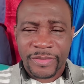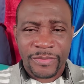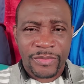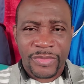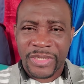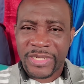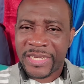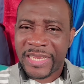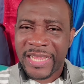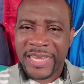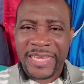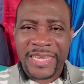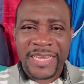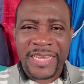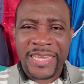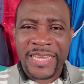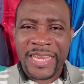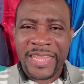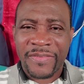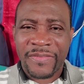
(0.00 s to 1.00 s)
But that
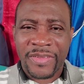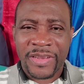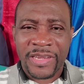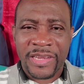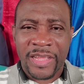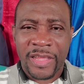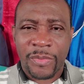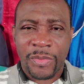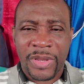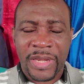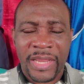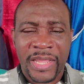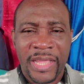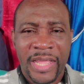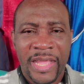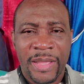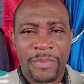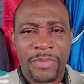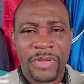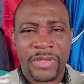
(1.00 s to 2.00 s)
never normally
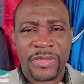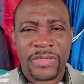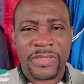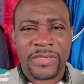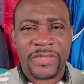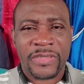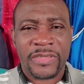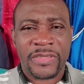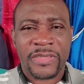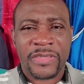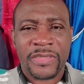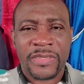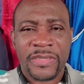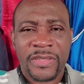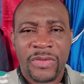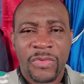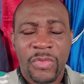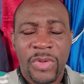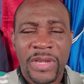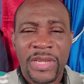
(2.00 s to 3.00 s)
happens.
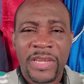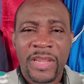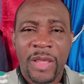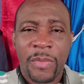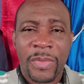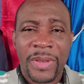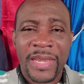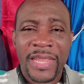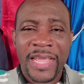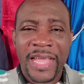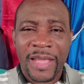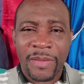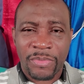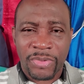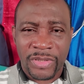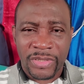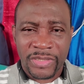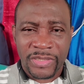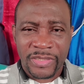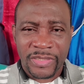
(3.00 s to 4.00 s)
What normally
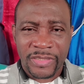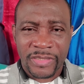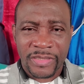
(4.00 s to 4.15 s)
happens?